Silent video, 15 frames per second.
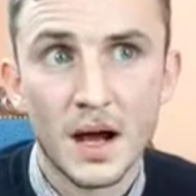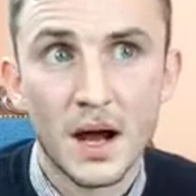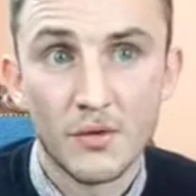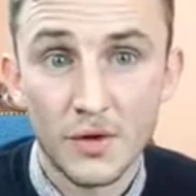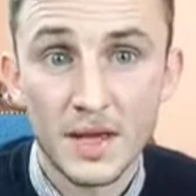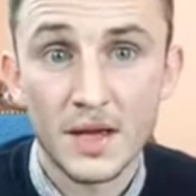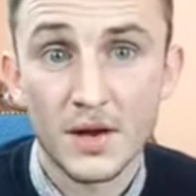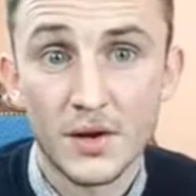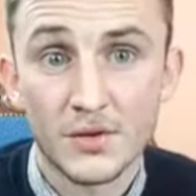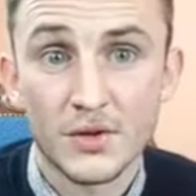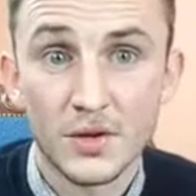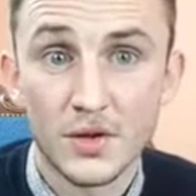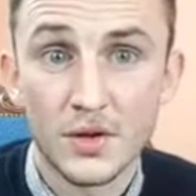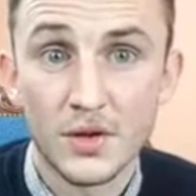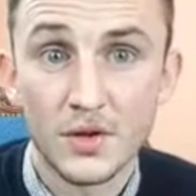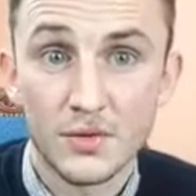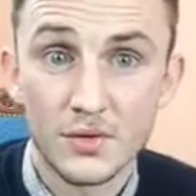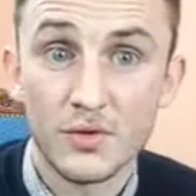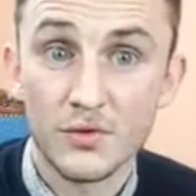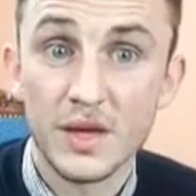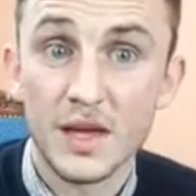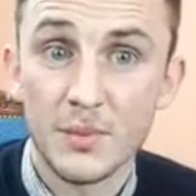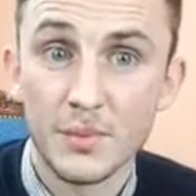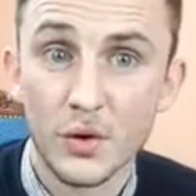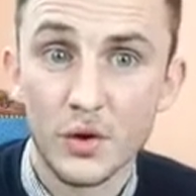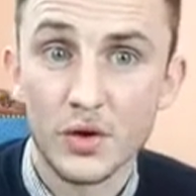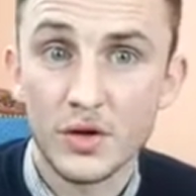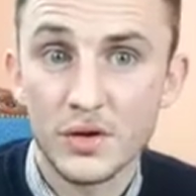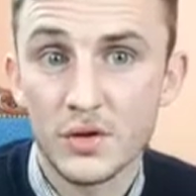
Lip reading: a writer to write a book,